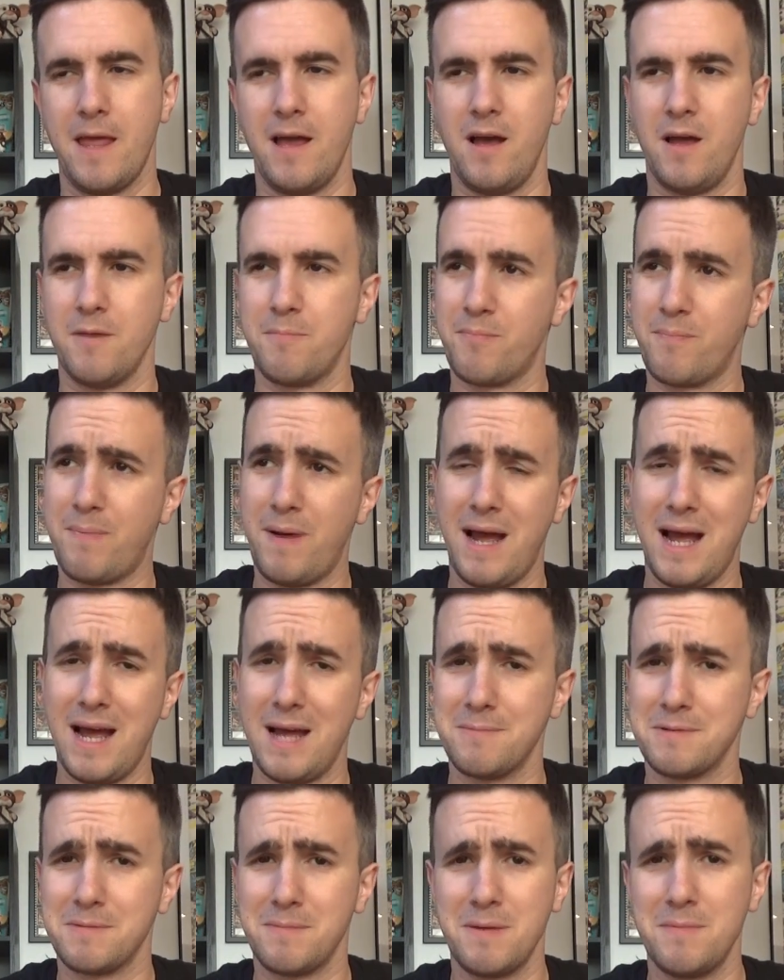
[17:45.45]
I'd
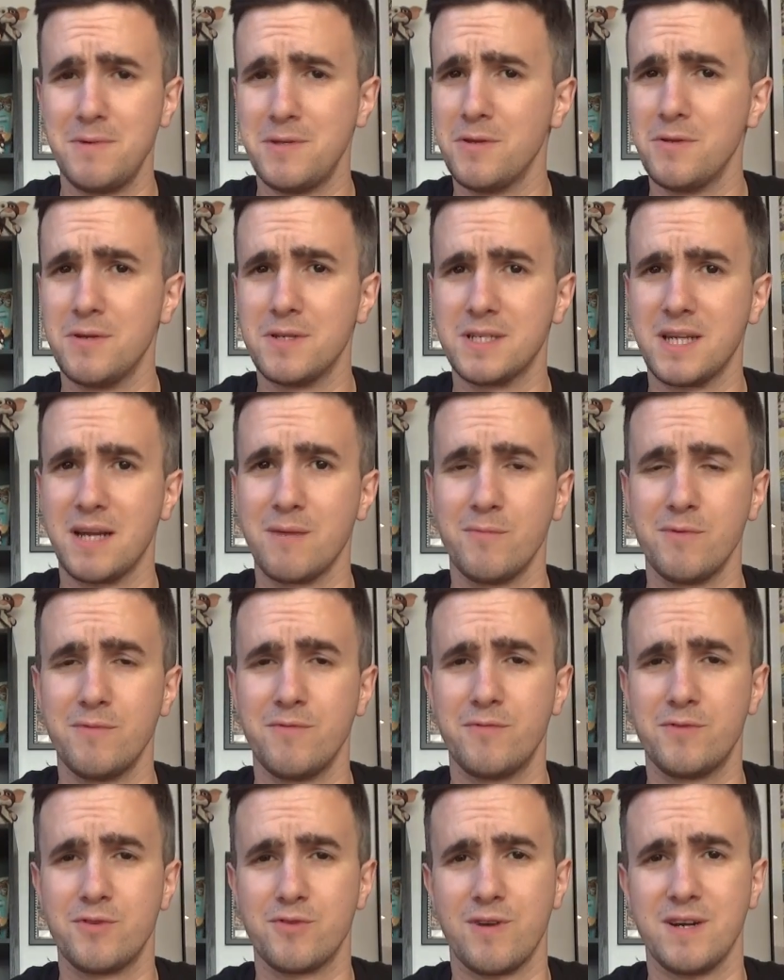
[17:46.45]
perhaps maybe do the same
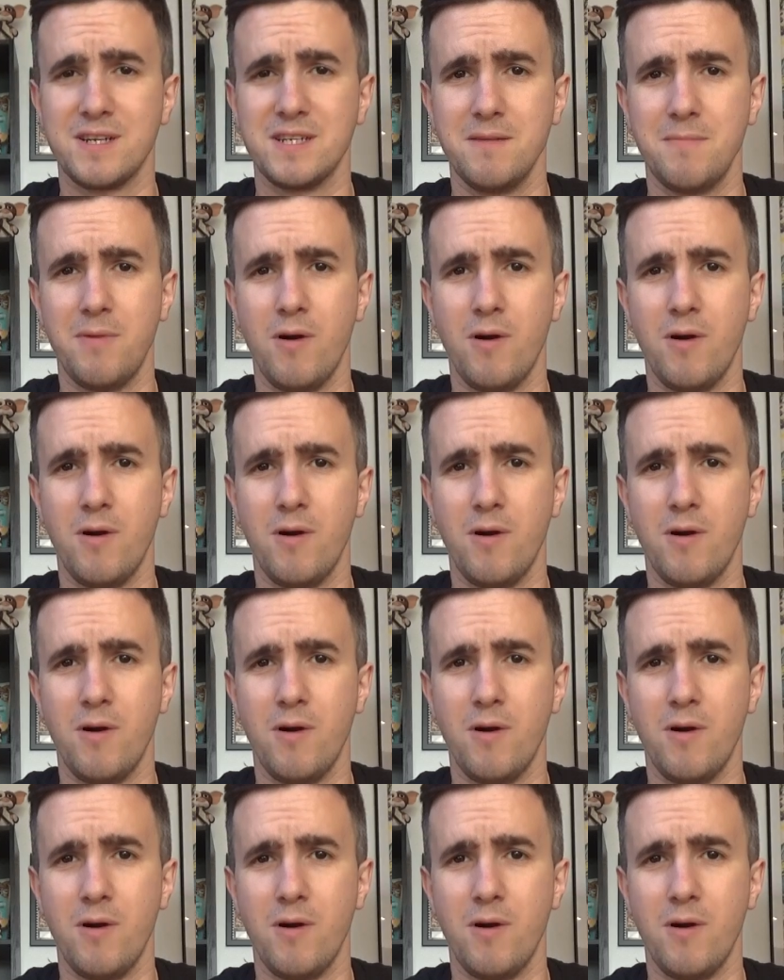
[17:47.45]
with Jurassic